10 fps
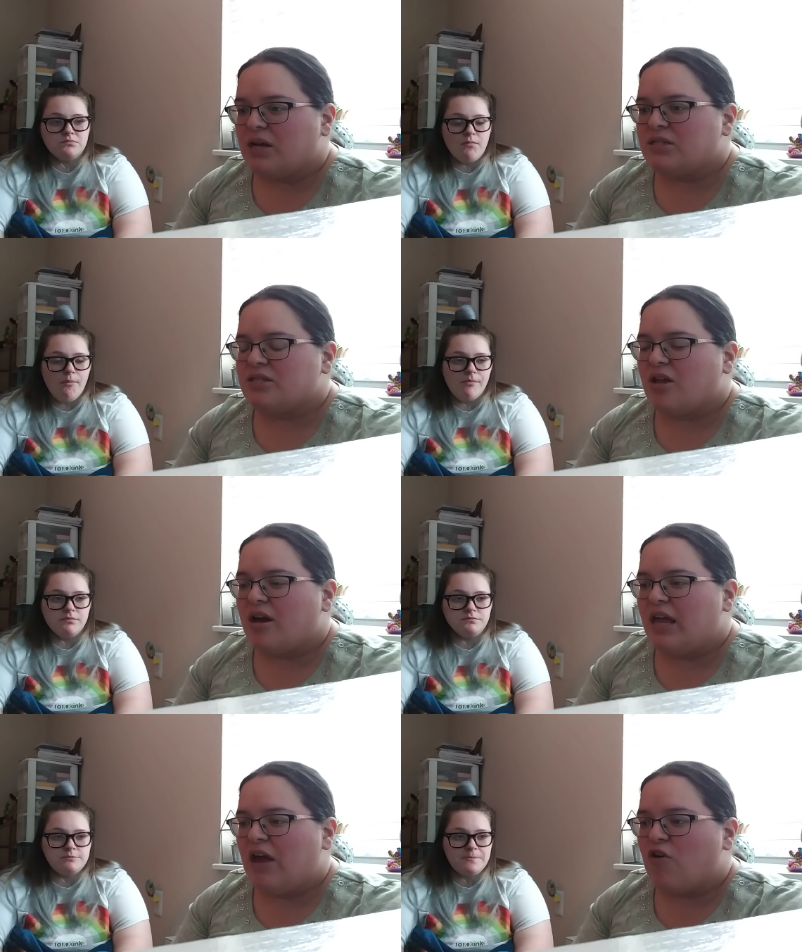Speaker 1: It's
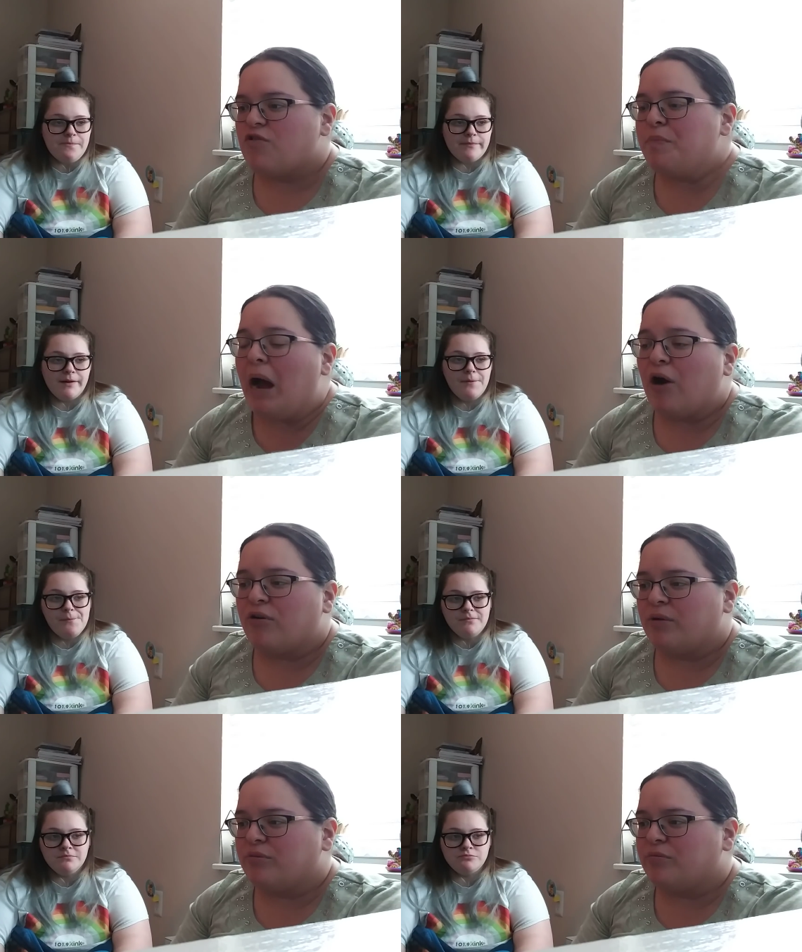not a
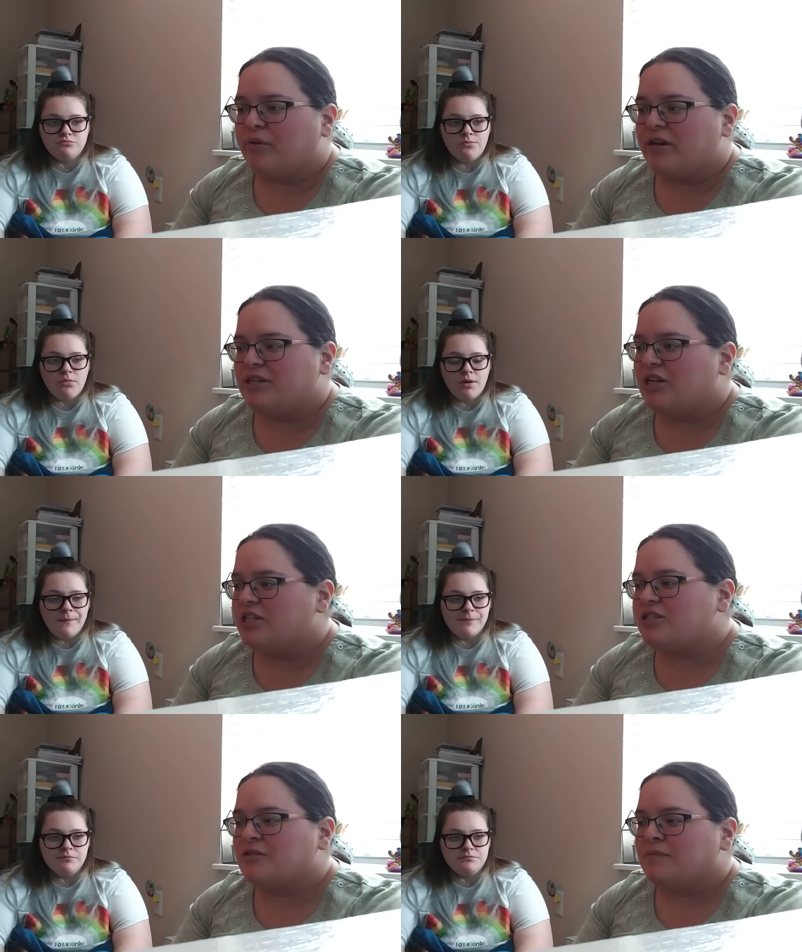overpowering blueberry
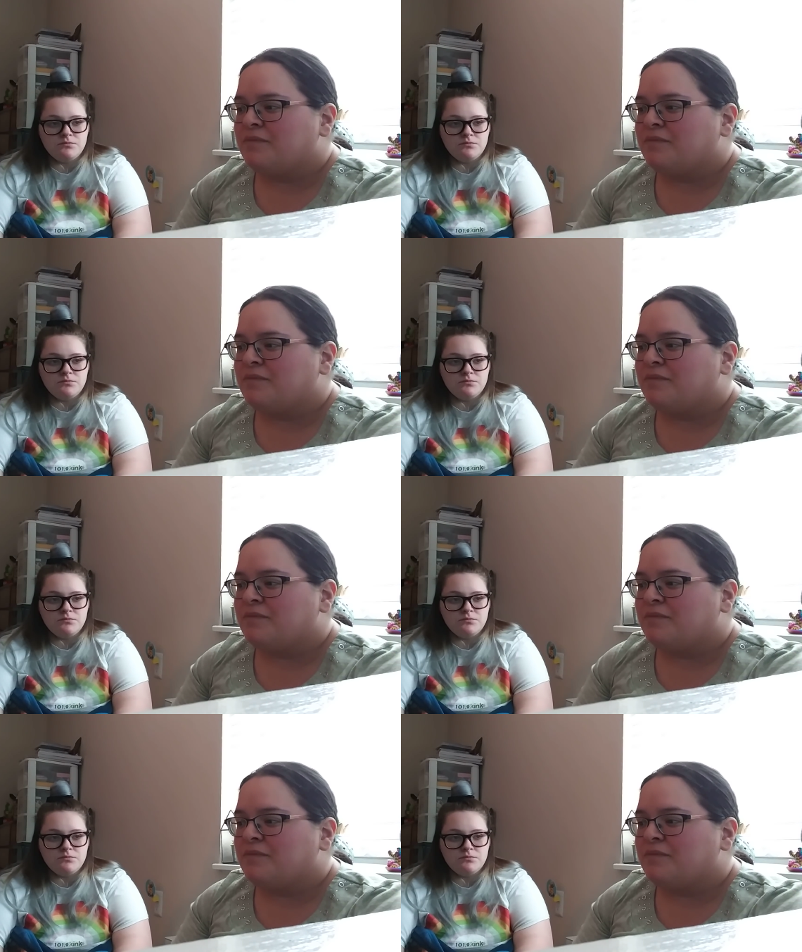taste.